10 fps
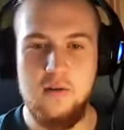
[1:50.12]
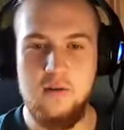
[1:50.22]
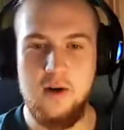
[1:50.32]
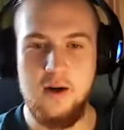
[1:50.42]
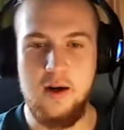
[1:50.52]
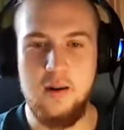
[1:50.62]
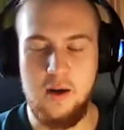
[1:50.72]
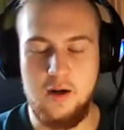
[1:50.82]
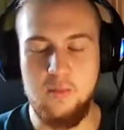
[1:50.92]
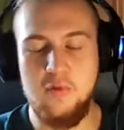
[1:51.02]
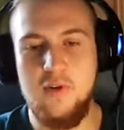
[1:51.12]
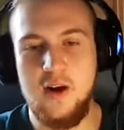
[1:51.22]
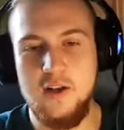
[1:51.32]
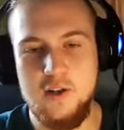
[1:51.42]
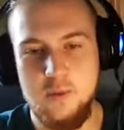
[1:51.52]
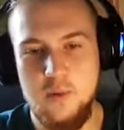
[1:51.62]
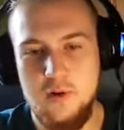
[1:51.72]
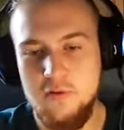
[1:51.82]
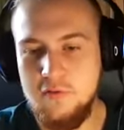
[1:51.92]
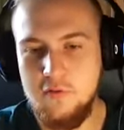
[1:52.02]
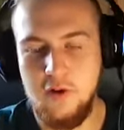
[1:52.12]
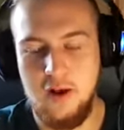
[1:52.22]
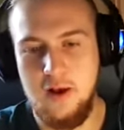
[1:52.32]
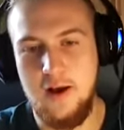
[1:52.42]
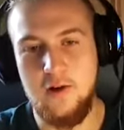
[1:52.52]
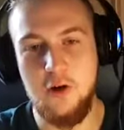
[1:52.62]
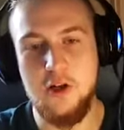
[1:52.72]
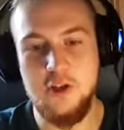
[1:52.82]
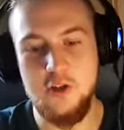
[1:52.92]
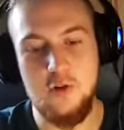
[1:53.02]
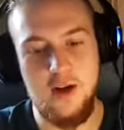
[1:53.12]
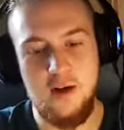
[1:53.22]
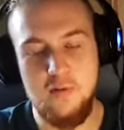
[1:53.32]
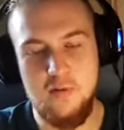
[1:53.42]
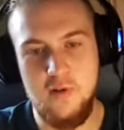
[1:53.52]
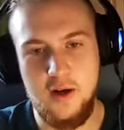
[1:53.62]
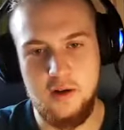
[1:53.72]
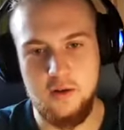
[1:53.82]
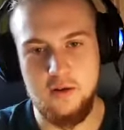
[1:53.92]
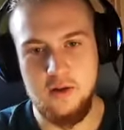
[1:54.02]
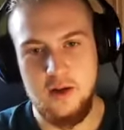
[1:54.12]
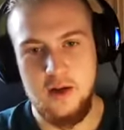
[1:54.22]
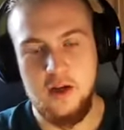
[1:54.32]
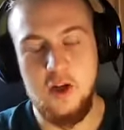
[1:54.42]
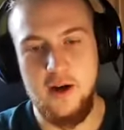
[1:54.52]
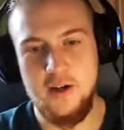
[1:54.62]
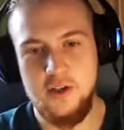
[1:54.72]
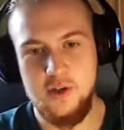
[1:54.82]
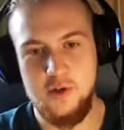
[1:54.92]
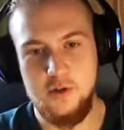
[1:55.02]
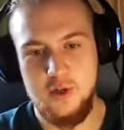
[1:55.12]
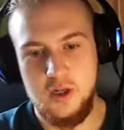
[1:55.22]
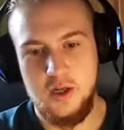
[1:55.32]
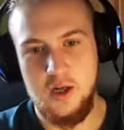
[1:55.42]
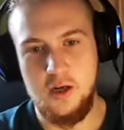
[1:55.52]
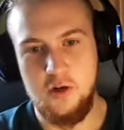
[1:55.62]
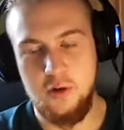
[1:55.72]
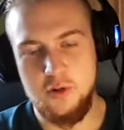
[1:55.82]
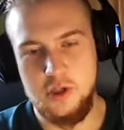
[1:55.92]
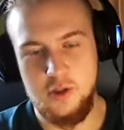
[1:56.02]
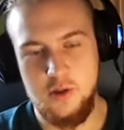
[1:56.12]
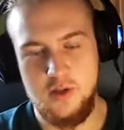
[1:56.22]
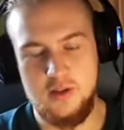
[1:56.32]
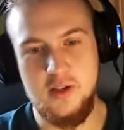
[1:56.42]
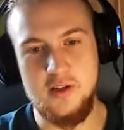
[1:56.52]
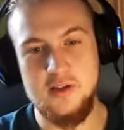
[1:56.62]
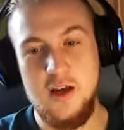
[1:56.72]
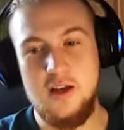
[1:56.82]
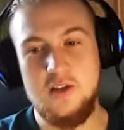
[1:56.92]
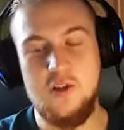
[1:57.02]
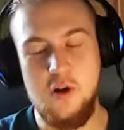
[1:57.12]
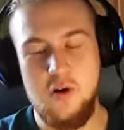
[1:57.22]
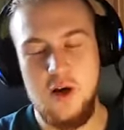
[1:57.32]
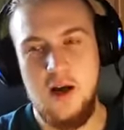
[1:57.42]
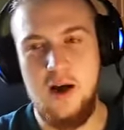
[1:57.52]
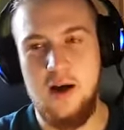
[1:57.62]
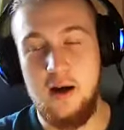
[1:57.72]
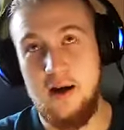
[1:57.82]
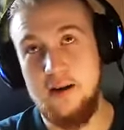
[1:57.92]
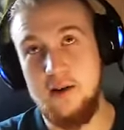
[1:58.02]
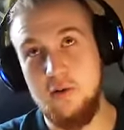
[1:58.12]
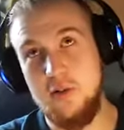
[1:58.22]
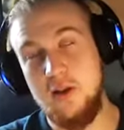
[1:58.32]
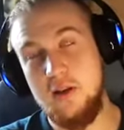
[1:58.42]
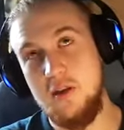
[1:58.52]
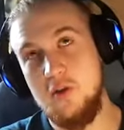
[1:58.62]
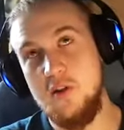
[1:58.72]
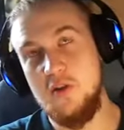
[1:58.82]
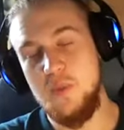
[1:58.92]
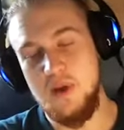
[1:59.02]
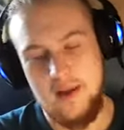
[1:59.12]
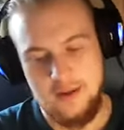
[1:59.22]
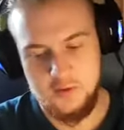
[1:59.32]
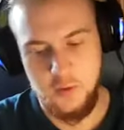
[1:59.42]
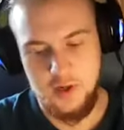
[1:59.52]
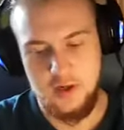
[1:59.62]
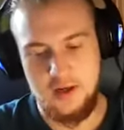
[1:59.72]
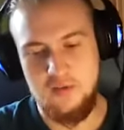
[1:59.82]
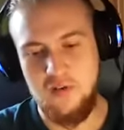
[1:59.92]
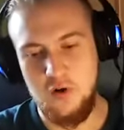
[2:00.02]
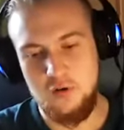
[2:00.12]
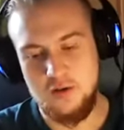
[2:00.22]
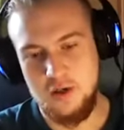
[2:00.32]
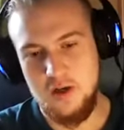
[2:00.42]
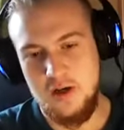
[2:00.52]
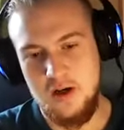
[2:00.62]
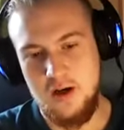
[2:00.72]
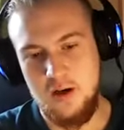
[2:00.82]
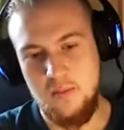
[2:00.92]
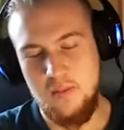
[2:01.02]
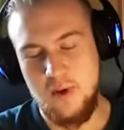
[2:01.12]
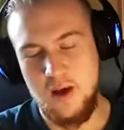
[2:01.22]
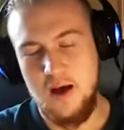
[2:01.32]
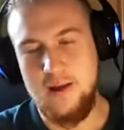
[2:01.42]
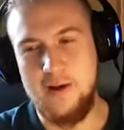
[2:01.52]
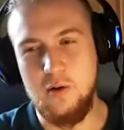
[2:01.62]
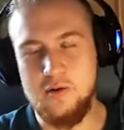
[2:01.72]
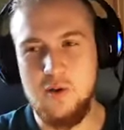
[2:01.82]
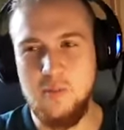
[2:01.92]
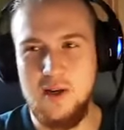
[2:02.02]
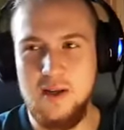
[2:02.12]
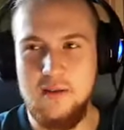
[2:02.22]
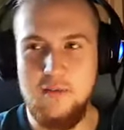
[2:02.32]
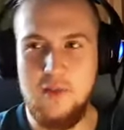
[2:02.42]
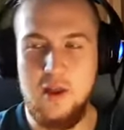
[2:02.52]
Right, I can provide you with knowledge you don't have. I can guide you, I can coach you and things like this. So I don't think that you need to be an expert in any field. And I also believe